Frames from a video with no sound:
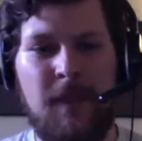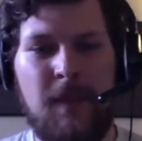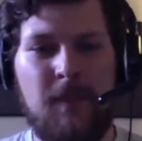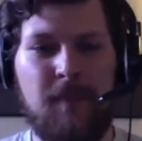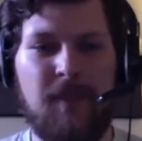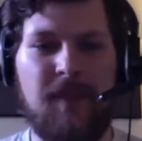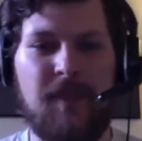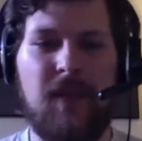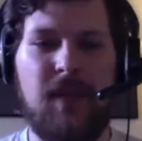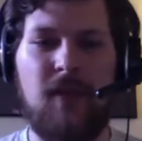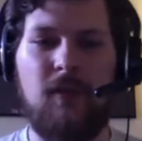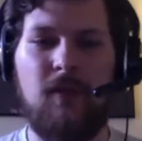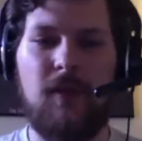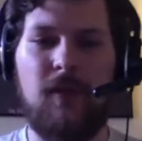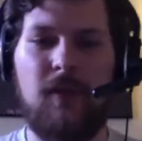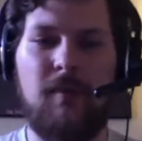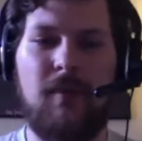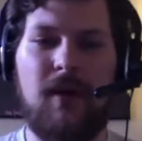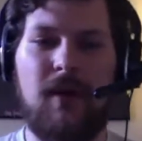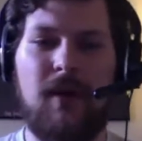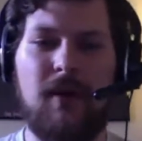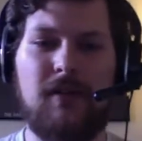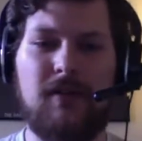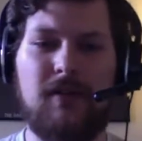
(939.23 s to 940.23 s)
But then what
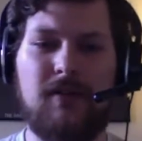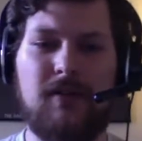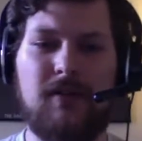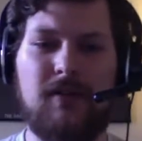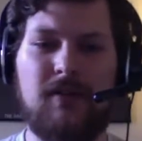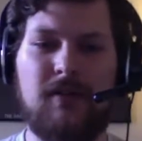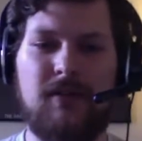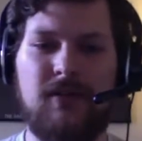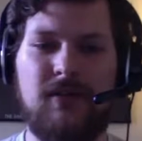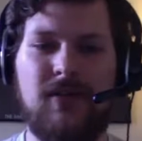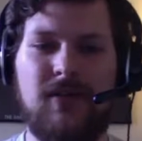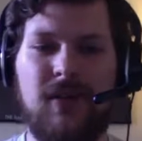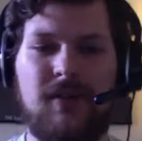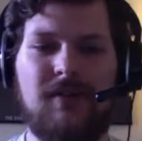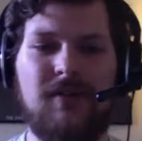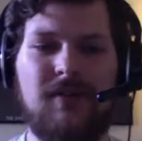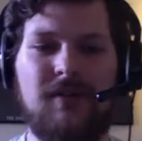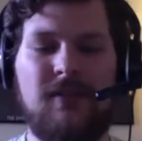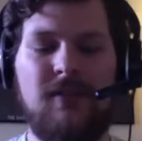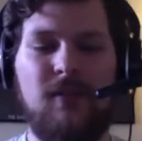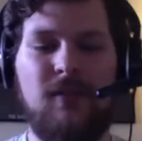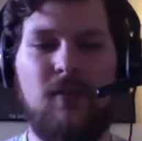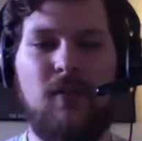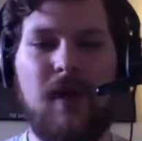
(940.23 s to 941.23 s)
about
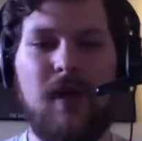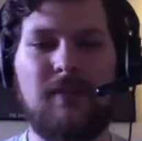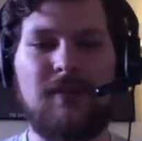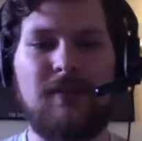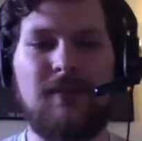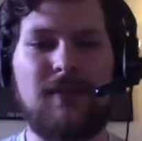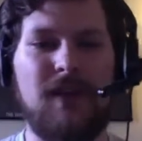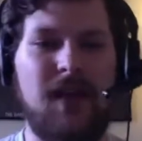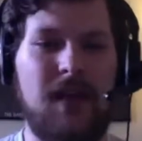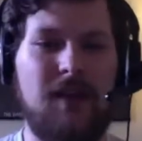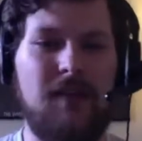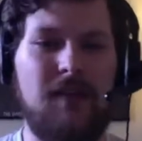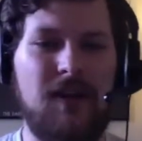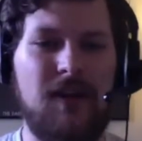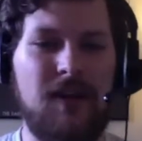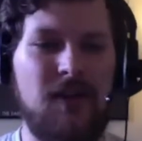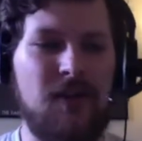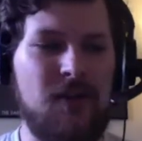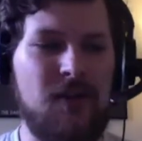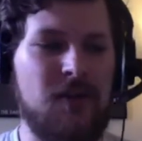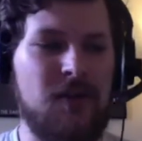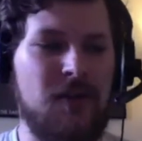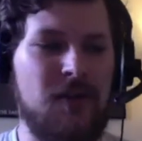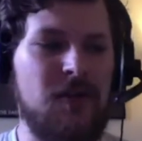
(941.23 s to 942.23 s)
just the web side of it?
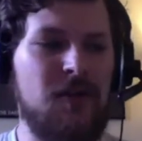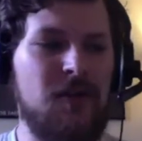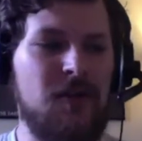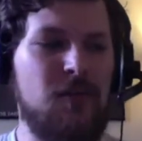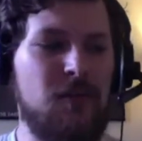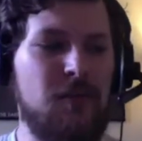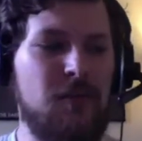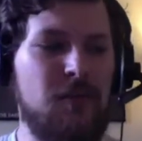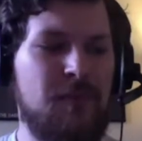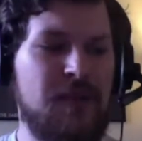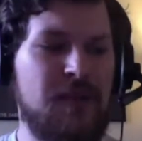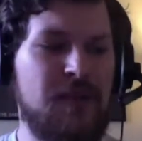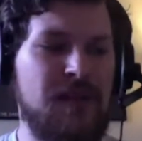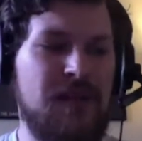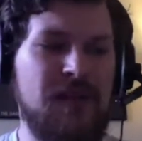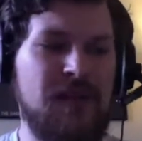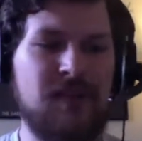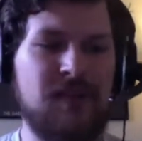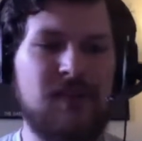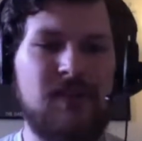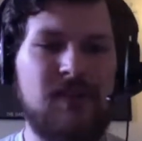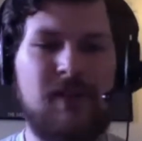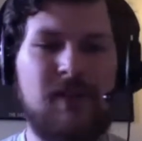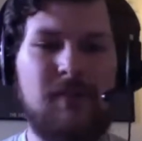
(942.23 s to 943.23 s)
Could you
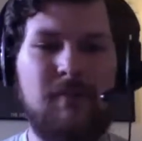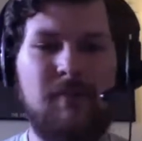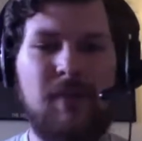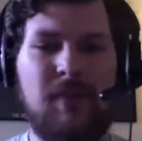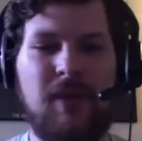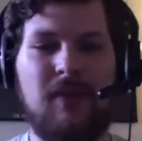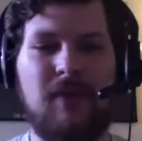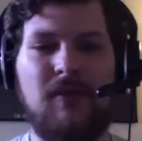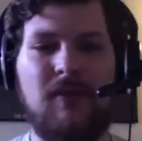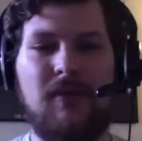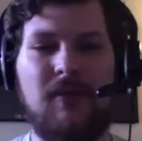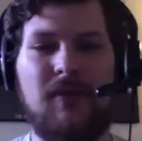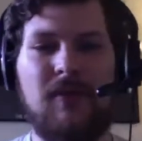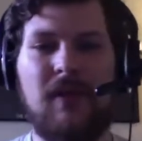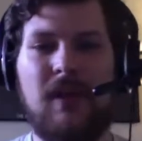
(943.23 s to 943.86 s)
potentially build?